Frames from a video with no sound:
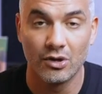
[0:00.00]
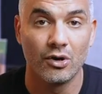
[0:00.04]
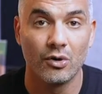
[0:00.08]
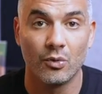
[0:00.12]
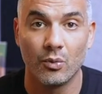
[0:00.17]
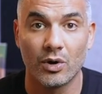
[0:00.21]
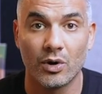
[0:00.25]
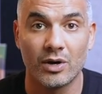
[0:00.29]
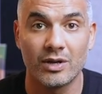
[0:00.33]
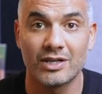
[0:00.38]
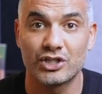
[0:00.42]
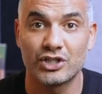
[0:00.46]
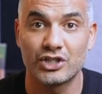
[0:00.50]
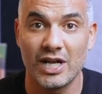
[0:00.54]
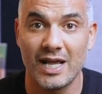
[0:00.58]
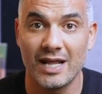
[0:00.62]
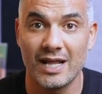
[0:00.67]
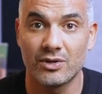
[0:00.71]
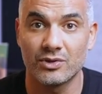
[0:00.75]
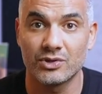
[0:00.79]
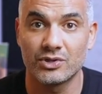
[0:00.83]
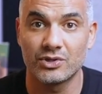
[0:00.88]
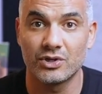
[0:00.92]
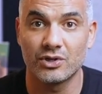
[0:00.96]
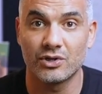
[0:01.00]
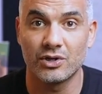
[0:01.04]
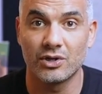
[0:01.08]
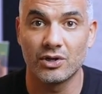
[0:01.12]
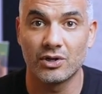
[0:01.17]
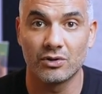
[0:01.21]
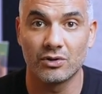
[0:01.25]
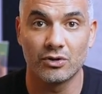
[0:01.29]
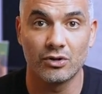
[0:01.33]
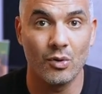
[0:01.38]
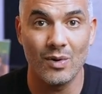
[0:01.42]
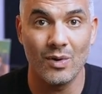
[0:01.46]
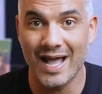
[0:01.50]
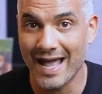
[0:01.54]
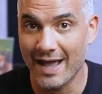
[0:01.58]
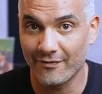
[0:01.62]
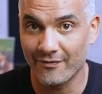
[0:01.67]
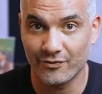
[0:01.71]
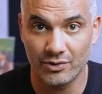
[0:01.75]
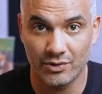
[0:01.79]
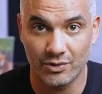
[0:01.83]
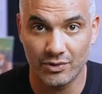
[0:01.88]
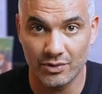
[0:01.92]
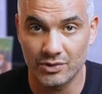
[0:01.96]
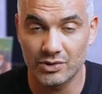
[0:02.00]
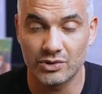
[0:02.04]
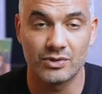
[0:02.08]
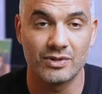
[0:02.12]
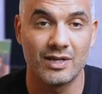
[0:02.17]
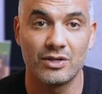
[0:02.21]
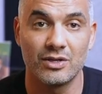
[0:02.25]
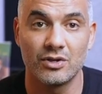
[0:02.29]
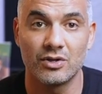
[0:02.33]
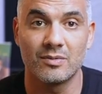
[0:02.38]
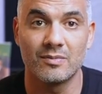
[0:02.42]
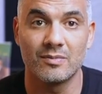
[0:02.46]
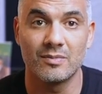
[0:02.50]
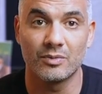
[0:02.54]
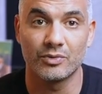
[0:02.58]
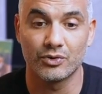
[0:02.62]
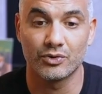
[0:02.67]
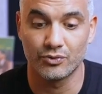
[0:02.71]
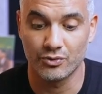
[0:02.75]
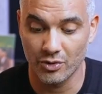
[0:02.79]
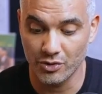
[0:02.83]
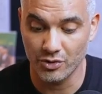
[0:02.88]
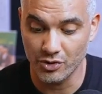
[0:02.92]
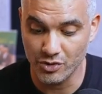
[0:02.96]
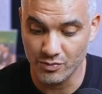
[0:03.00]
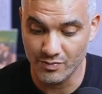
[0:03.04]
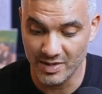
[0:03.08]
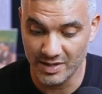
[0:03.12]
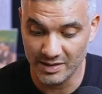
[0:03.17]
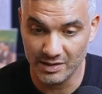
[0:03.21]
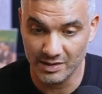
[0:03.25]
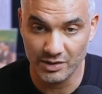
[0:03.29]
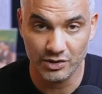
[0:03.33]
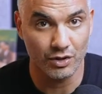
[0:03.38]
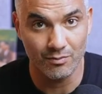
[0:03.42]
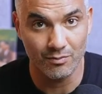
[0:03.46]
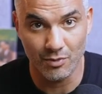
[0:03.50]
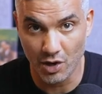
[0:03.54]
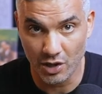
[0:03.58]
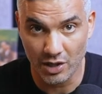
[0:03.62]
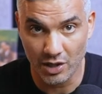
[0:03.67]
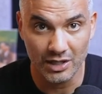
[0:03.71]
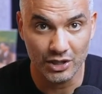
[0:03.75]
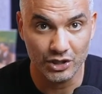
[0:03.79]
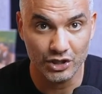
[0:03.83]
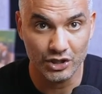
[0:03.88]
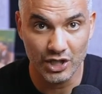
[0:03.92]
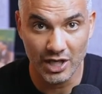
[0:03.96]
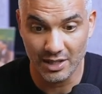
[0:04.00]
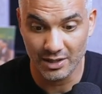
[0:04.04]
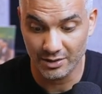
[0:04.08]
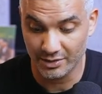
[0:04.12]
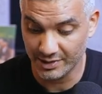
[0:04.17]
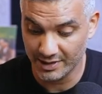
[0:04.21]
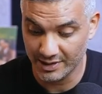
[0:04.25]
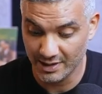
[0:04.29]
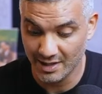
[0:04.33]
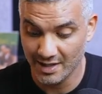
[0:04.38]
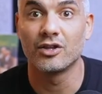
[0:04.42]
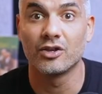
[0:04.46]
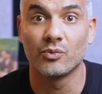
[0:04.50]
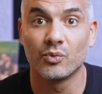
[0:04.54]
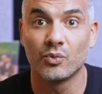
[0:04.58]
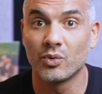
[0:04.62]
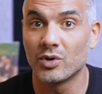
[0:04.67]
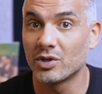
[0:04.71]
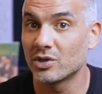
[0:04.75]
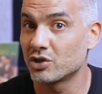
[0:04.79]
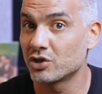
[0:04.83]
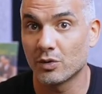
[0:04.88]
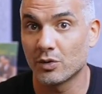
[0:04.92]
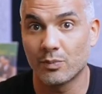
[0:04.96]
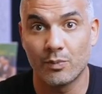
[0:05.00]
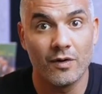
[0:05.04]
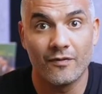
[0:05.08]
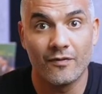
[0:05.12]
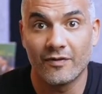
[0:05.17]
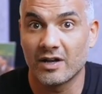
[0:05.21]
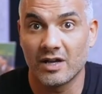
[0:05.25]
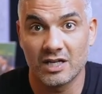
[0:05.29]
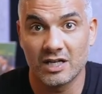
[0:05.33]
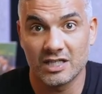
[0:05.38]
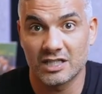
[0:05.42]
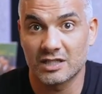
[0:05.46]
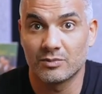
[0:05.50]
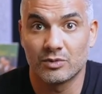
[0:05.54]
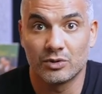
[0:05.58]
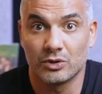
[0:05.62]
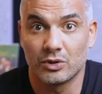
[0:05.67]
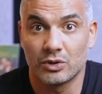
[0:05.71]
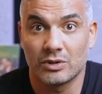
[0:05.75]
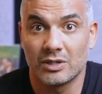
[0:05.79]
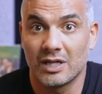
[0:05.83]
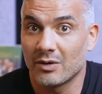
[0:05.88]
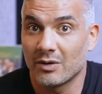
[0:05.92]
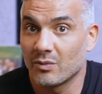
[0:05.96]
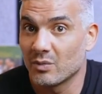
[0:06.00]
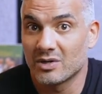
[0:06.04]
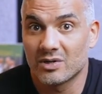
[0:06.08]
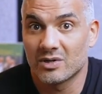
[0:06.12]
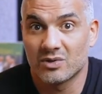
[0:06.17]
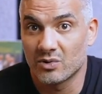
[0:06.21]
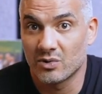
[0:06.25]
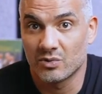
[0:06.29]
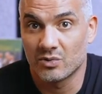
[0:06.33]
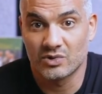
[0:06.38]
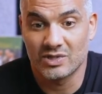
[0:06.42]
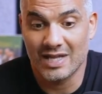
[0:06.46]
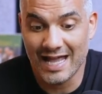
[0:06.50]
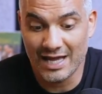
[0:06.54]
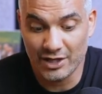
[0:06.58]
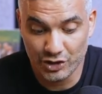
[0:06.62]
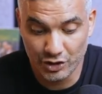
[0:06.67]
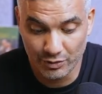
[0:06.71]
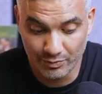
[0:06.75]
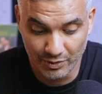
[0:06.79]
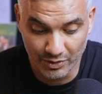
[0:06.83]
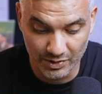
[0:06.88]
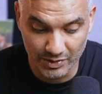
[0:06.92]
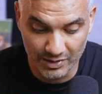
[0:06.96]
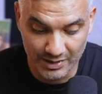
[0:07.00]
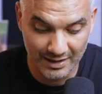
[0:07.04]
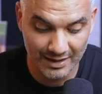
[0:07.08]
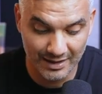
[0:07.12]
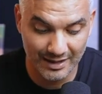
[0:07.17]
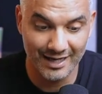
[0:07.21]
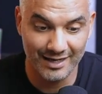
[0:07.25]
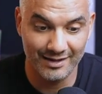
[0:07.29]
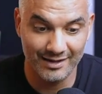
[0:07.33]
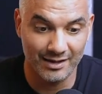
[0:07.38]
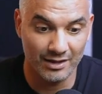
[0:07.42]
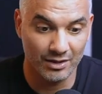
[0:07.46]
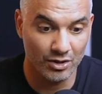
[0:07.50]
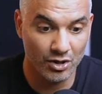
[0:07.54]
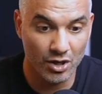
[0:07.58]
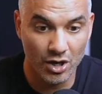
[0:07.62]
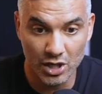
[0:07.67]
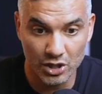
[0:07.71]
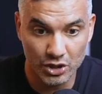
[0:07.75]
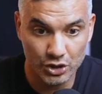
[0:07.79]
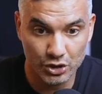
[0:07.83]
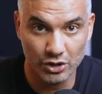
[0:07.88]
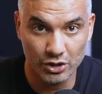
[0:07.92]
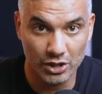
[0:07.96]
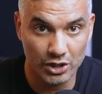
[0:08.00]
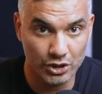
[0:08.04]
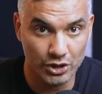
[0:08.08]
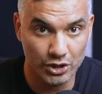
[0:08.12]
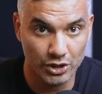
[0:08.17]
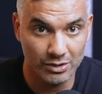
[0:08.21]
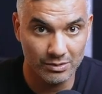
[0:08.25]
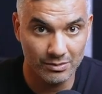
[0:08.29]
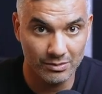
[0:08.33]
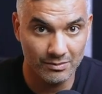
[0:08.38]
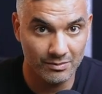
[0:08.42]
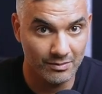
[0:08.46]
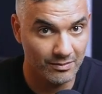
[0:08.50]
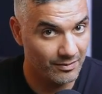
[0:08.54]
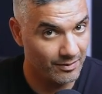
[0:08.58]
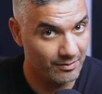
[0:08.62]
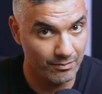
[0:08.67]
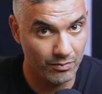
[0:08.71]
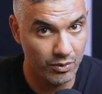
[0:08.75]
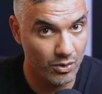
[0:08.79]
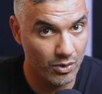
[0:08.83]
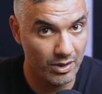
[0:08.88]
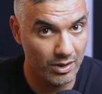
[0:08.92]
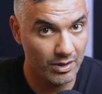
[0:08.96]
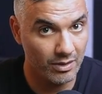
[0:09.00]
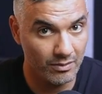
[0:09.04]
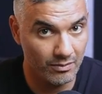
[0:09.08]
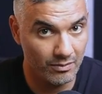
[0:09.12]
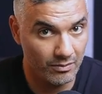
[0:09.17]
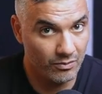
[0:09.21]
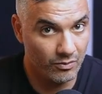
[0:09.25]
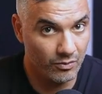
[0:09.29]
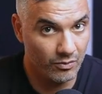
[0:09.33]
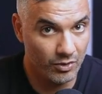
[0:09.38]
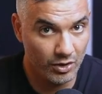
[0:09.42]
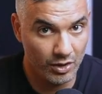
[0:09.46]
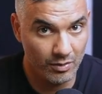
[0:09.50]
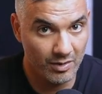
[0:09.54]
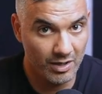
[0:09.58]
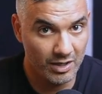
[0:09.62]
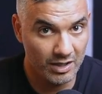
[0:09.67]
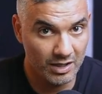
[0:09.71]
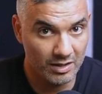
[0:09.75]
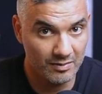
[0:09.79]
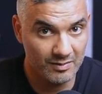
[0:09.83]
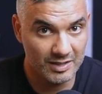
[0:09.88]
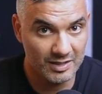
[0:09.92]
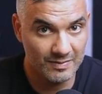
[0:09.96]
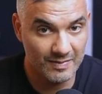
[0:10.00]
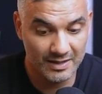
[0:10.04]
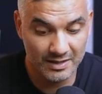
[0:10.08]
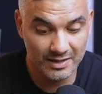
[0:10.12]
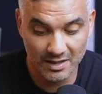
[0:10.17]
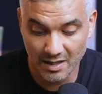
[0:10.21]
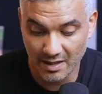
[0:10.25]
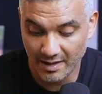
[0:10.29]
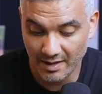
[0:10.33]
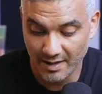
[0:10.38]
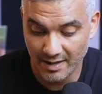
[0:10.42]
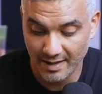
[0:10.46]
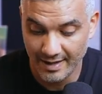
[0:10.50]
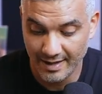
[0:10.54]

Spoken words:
What are the channels you're going to go after so that you can be able to grow your business, your marketing channels? What does your perfect customer look like? What are those attributes? And then cost structure, important, where your money is going to be spent on,